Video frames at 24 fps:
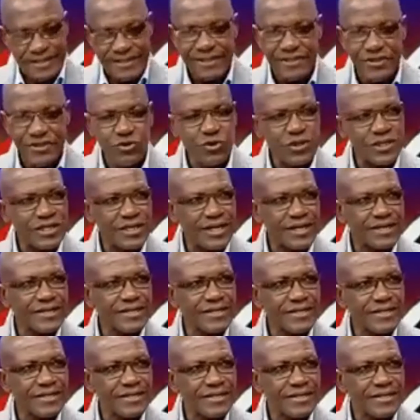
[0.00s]
your
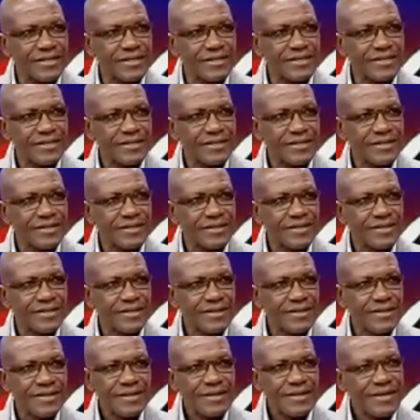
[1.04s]
taxes
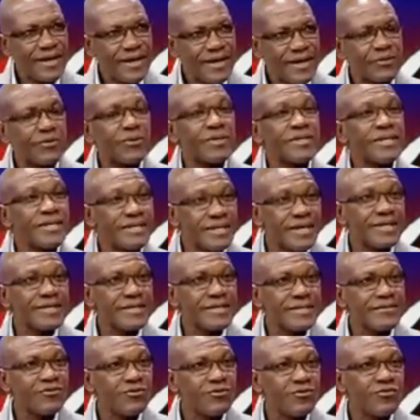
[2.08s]
and what the
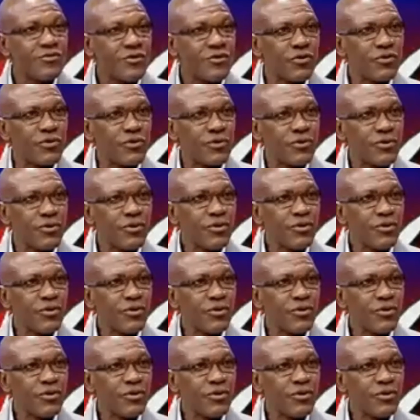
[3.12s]
taxes do for you.